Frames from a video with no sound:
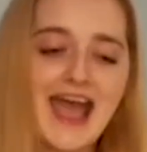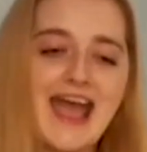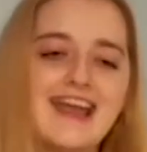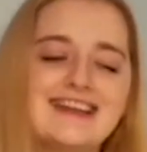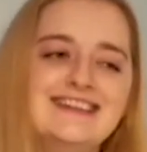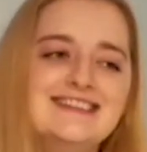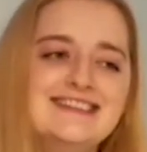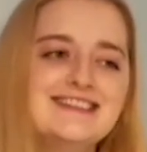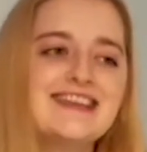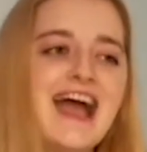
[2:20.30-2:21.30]

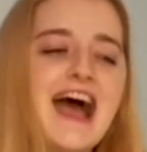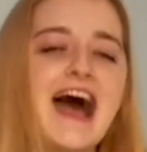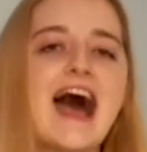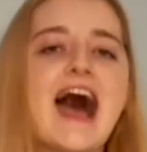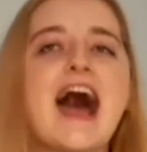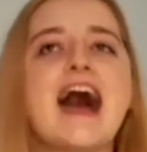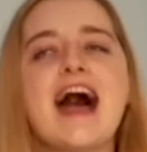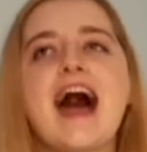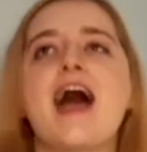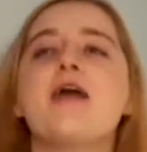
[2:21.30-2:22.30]
and
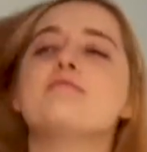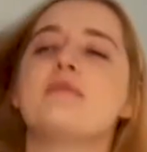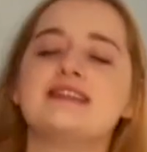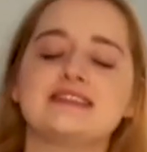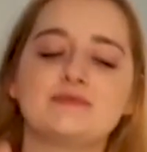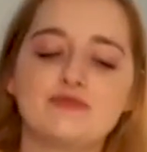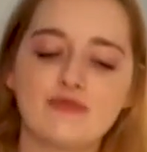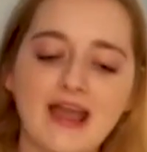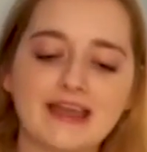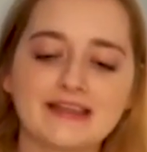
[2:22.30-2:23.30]
I meant to be
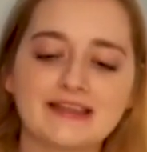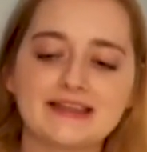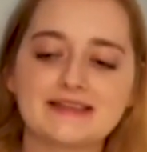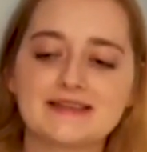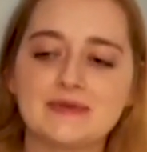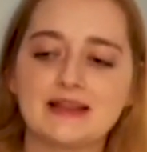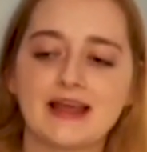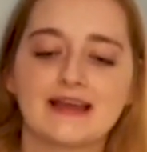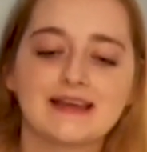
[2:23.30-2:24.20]
writing in this to be like,